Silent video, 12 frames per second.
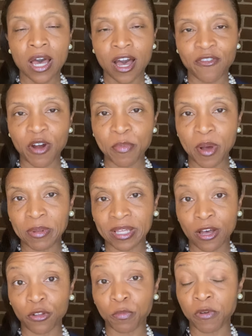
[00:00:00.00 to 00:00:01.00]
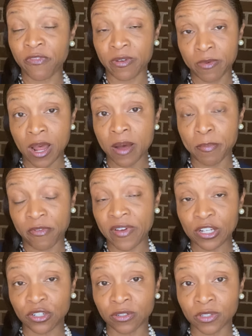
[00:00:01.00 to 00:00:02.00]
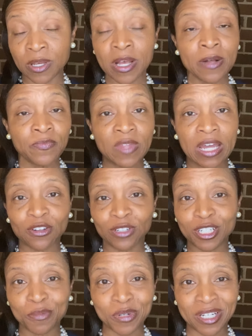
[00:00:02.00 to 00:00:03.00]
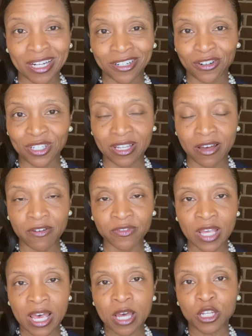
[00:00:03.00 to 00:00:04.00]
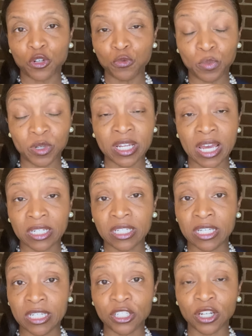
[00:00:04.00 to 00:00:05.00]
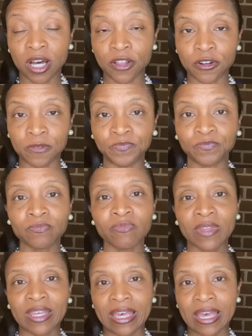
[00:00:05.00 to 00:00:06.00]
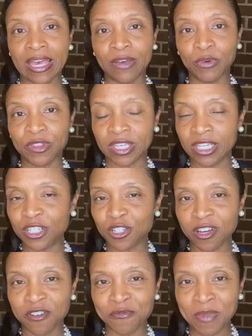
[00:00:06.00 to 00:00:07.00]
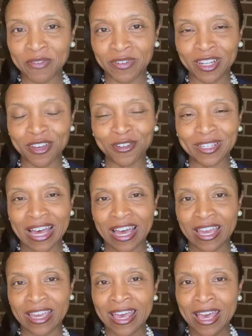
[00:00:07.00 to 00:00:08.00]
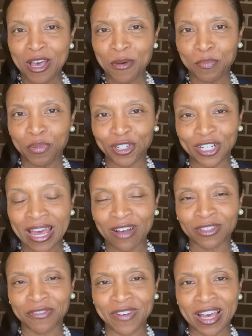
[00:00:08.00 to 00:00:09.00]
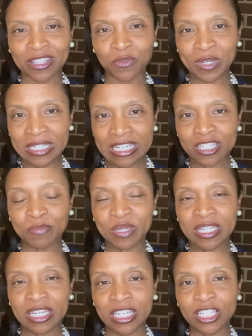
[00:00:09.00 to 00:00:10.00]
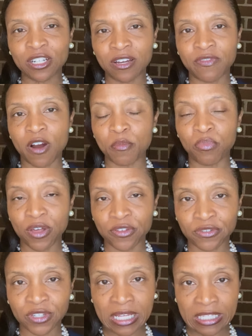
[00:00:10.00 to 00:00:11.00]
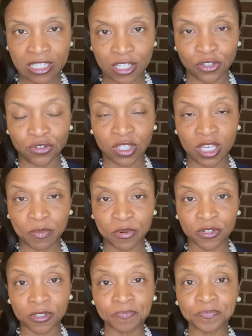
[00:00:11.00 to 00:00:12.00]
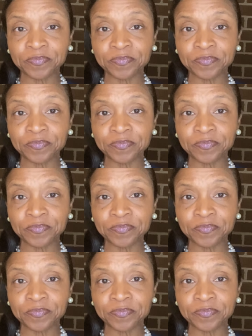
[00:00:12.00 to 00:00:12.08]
of our public health professionals, not only to protect ourselves, to protect each other. With each of my videos, I push out the fact that we need to be each of our brothers and sisters keepers,